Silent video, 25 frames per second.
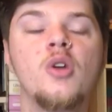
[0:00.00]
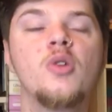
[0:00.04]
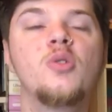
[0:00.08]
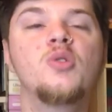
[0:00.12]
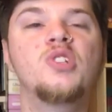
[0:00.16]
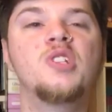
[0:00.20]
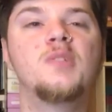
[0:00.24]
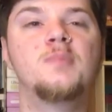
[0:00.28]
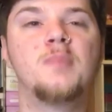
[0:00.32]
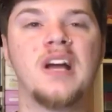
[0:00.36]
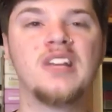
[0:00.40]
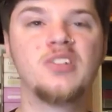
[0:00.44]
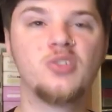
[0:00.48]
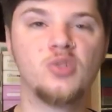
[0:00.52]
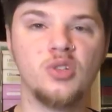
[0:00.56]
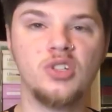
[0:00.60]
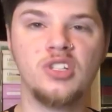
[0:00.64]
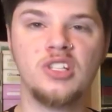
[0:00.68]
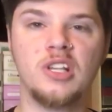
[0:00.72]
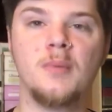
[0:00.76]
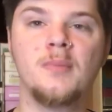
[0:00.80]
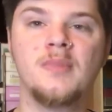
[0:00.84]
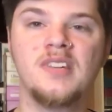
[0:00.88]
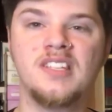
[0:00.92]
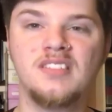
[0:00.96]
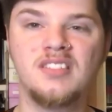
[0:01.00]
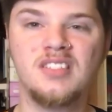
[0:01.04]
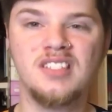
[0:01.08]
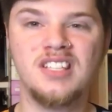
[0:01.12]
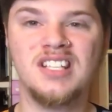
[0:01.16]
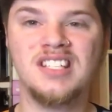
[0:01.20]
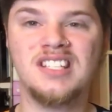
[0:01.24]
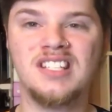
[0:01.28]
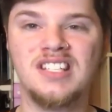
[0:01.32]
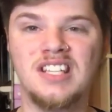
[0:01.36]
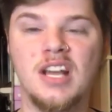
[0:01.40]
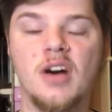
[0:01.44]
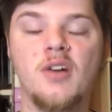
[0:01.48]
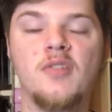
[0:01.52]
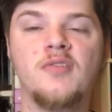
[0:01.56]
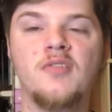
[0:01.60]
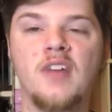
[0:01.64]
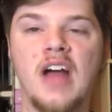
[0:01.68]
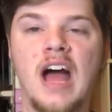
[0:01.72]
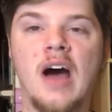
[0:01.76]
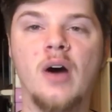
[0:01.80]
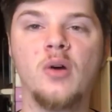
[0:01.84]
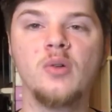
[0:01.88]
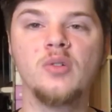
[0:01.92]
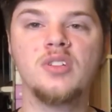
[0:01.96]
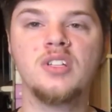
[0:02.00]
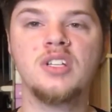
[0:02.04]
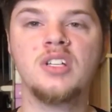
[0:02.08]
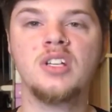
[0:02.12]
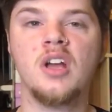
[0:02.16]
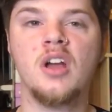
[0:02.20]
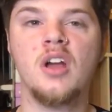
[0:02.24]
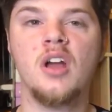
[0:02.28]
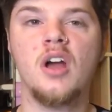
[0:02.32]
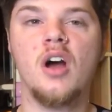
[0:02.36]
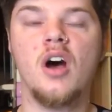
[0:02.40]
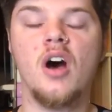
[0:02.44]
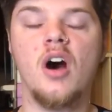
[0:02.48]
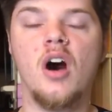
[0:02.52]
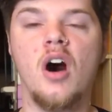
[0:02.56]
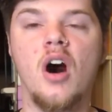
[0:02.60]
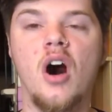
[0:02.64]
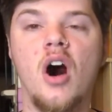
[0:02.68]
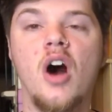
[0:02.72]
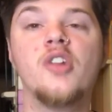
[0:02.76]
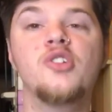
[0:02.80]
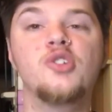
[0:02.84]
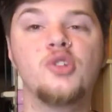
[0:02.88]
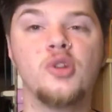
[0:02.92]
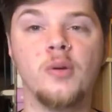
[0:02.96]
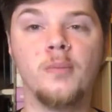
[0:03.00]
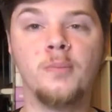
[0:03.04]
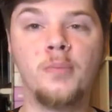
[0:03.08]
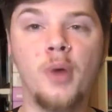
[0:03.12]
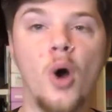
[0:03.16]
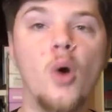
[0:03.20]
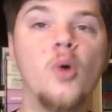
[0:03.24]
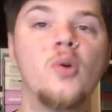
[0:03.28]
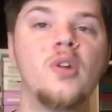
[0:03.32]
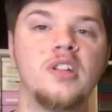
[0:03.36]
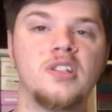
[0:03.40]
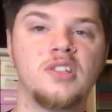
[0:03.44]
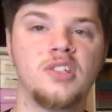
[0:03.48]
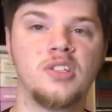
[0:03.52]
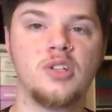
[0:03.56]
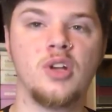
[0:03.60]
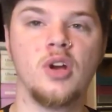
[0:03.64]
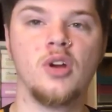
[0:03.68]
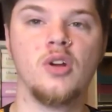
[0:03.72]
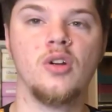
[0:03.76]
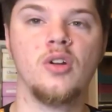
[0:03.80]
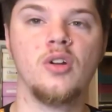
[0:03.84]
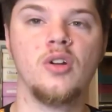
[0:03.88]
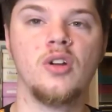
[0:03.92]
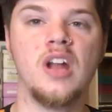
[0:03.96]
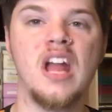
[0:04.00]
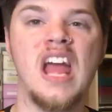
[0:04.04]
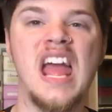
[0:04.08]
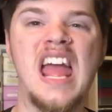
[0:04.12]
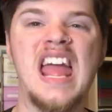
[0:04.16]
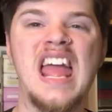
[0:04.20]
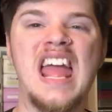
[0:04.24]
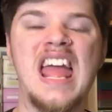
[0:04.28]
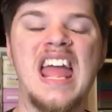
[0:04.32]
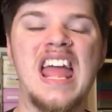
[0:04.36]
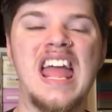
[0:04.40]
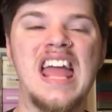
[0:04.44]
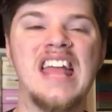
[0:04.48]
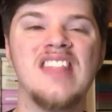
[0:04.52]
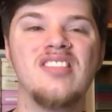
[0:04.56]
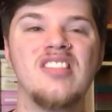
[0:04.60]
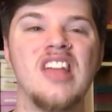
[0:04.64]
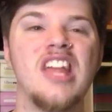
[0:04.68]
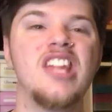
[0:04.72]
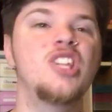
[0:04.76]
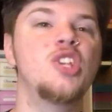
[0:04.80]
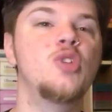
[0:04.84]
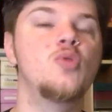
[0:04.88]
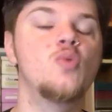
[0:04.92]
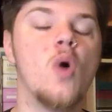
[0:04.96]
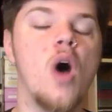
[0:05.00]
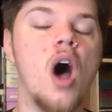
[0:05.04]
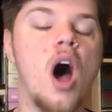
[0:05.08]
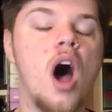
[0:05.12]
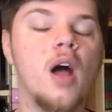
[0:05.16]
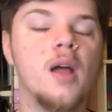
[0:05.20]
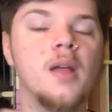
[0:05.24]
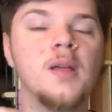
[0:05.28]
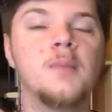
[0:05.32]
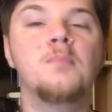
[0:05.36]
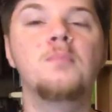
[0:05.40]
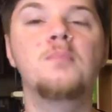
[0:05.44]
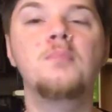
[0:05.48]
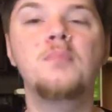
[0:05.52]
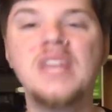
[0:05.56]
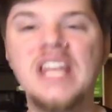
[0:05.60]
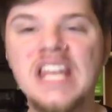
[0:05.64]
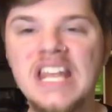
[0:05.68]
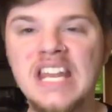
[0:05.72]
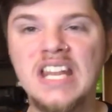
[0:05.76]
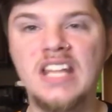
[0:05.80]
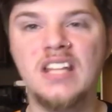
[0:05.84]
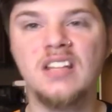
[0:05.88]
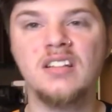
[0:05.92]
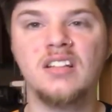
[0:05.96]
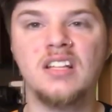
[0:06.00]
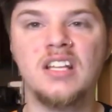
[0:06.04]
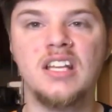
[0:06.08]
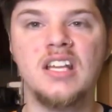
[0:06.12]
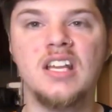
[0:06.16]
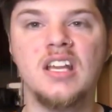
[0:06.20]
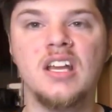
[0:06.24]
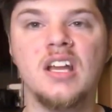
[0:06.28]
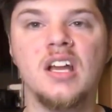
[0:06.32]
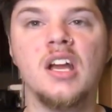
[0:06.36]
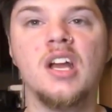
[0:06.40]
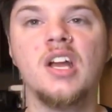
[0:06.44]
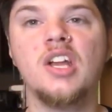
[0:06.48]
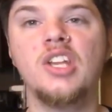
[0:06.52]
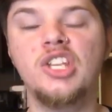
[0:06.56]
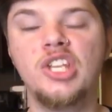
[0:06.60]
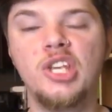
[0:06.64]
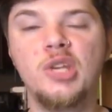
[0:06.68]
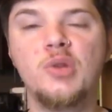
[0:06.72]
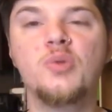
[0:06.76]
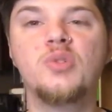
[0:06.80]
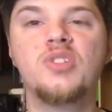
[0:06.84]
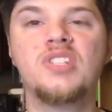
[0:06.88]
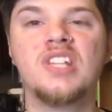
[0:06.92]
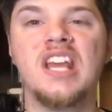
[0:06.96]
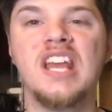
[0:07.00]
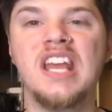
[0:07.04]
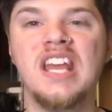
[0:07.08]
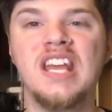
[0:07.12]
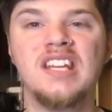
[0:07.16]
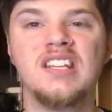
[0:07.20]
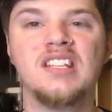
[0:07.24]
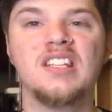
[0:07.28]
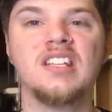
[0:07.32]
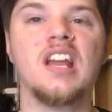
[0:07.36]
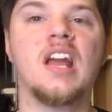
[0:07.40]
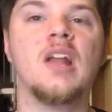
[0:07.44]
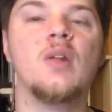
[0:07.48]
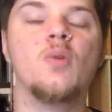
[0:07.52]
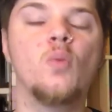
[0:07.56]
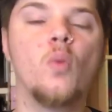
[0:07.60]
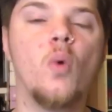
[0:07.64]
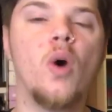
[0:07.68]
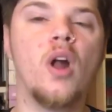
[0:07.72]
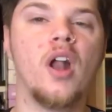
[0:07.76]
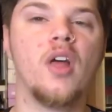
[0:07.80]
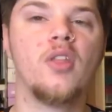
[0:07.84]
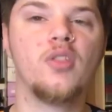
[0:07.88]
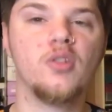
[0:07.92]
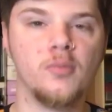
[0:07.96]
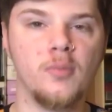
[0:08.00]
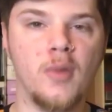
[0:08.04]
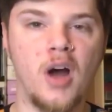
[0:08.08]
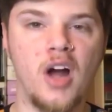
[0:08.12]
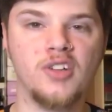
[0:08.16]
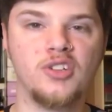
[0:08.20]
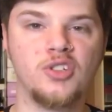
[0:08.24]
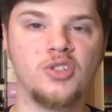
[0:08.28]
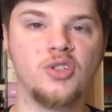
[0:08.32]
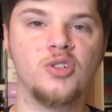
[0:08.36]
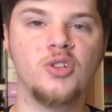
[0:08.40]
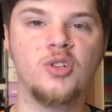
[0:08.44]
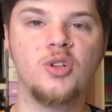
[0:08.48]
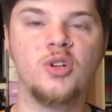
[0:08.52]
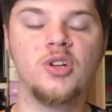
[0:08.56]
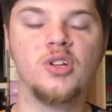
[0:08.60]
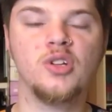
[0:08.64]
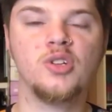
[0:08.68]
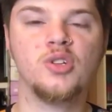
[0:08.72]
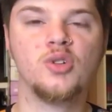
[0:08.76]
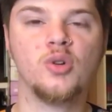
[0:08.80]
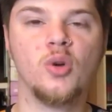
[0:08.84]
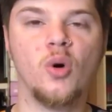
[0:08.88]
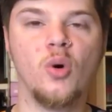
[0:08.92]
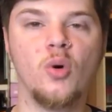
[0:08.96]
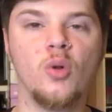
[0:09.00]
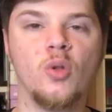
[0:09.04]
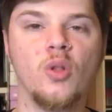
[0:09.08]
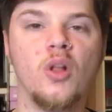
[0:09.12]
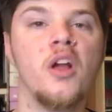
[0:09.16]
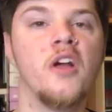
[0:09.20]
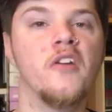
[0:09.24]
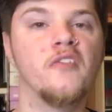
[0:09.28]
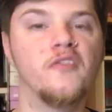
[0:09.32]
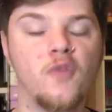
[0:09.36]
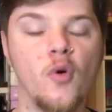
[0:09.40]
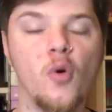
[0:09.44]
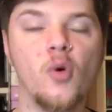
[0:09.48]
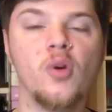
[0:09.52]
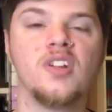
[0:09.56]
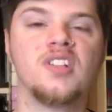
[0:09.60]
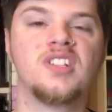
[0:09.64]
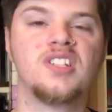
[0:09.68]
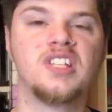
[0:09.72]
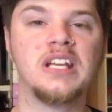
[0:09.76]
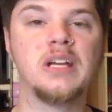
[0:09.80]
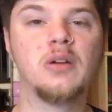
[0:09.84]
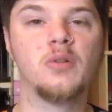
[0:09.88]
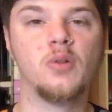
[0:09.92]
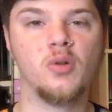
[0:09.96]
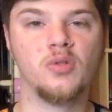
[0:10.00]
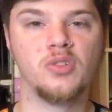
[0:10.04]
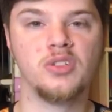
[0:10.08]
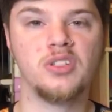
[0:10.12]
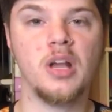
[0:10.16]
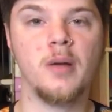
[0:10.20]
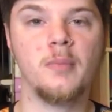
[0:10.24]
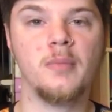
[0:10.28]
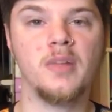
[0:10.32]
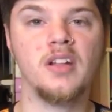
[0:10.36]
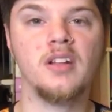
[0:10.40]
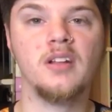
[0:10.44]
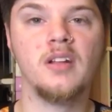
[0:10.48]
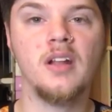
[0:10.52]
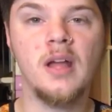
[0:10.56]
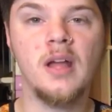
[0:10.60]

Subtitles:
who special summons itself out on your opponent's turn, and then you immediately use it and one other monster you control for a synchro summon.